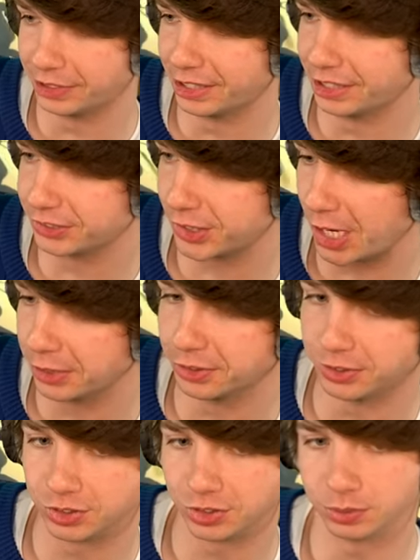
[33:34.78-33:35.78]
the uh,
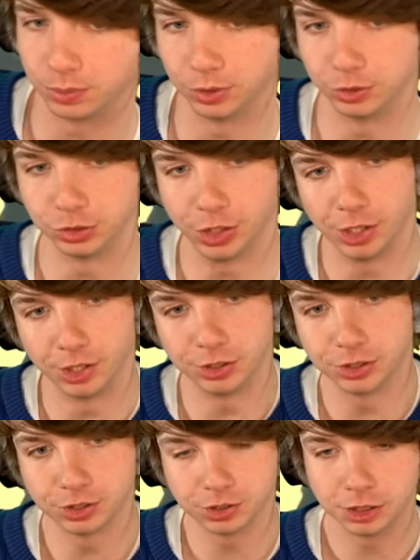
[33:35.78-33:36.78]
scientists were in
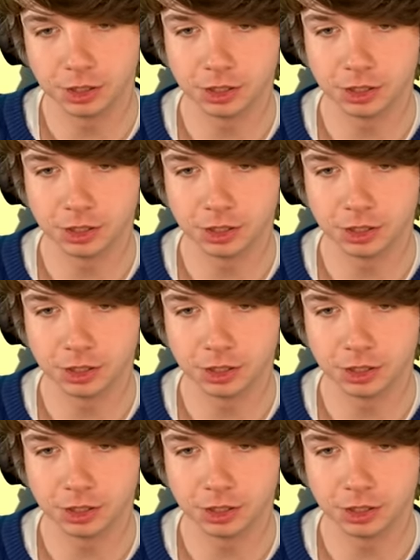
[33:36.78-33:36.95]
charge.